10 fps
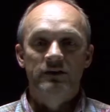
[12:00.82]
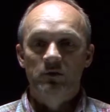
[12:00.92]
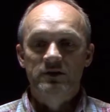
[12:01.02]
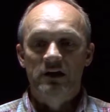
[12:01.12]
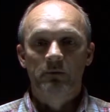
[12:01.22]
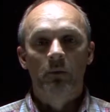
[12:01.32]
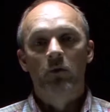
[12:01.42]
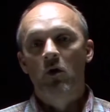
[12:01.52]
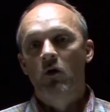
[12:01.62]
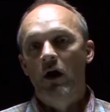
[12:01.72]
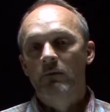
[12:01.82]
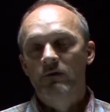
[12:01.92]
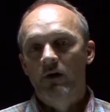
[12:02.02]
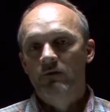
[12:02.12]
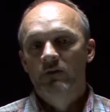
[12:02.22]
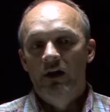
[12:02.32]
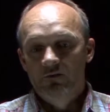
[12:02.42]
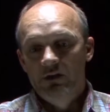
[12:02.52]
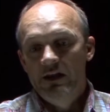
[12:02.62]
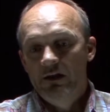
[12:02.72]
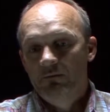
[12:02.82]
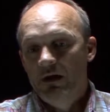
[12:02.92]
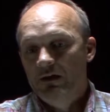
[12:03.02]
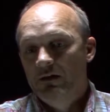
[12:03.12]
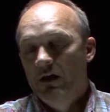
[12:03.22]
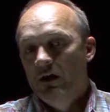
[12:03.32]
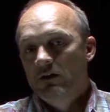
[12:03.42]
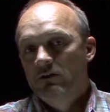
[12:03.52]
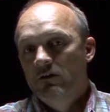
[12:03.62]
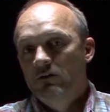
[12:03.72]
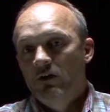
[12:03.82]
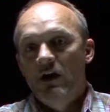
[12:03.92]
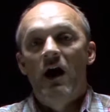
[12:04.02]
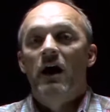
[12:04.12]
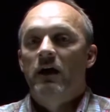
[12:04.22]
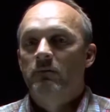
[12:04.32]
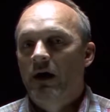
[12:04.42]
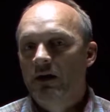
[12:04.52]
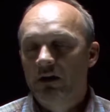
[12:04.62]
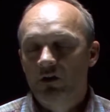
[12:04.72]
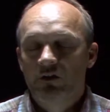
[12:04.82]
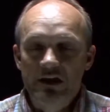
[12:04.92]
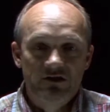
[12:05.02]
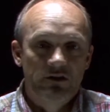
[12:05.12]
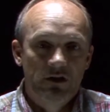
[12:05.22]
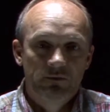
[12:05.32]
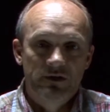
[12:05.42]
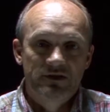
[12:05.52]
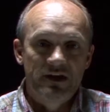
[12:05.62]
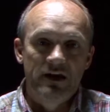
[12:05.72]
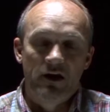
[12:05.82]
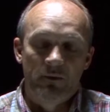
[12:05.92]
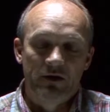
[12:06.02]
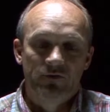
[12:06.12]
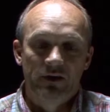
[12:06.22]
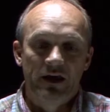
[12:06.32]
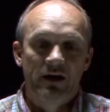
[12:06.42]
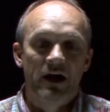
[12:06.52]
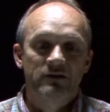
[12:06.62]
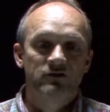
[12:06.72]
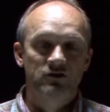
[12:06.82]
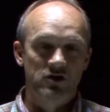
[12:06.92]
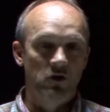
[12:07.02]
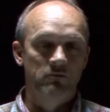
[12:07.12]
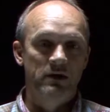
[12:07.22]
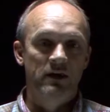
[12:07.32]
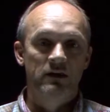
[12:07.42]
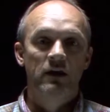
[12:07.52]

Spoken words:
And so we set up a program of leading men to God by teaching them to seek him. And I felt like God showed me